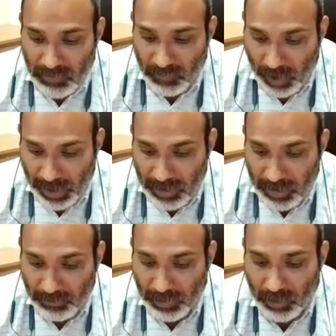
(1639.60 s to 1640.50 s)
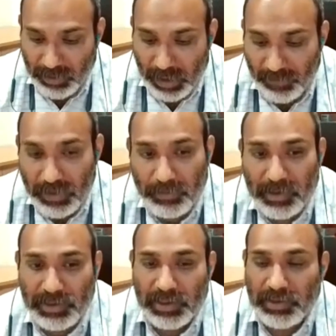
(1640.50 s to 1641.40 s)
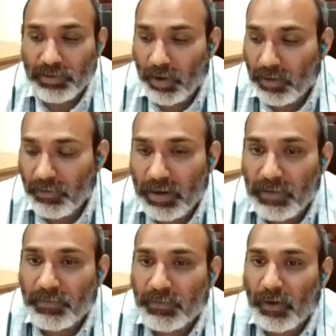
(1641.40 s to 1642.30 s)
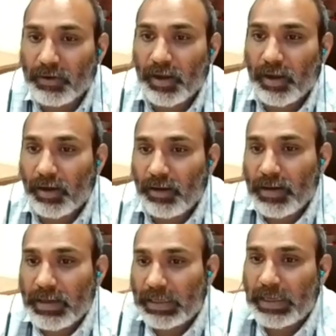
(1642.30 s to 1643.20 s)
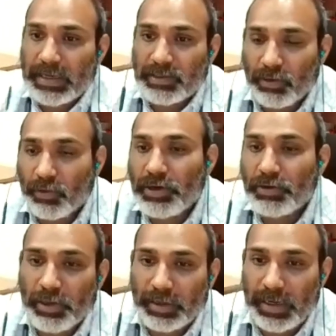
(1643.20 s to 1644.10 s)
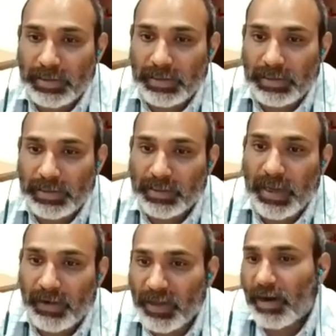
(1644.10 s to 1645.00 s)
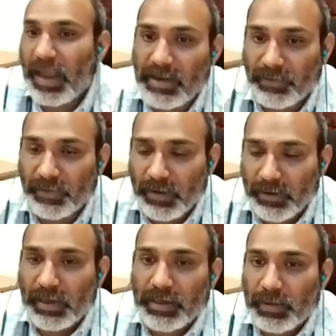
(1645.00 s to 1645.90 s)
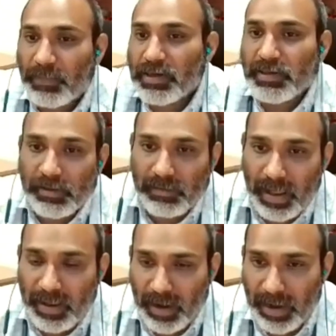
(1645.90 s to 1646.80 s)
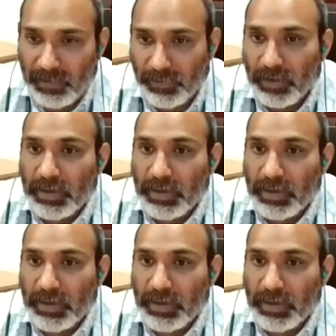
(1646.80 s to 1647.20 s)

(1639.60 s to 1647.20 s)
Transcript: Why? Because every person is not only for the case or going to the case, they have their life. That is the personal life.